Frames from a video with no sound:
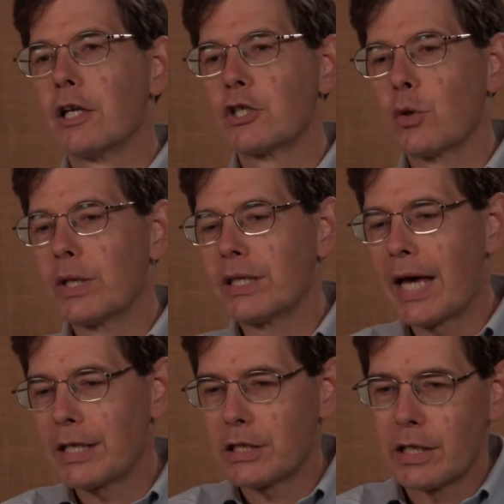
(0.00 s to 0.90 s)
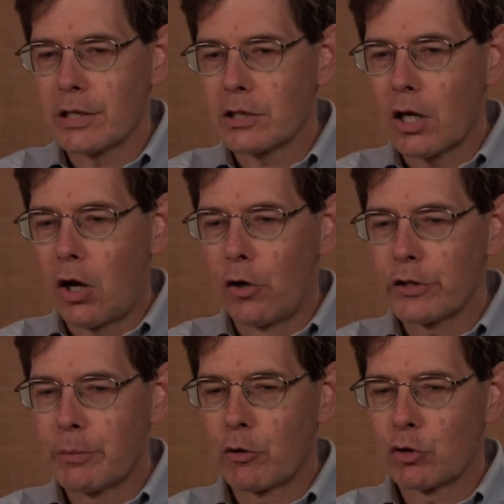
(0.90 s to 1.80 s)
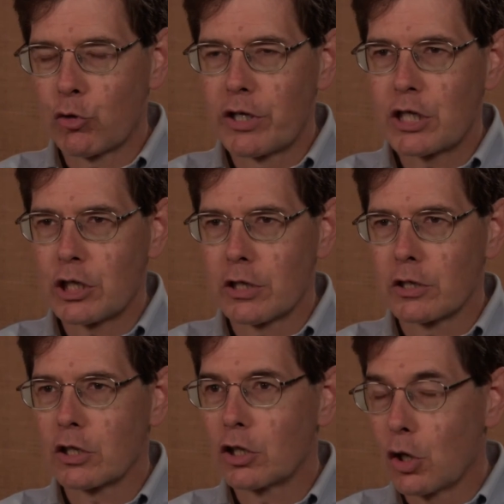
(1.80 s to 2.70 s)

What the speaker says: So in that sense, all spiritual traditions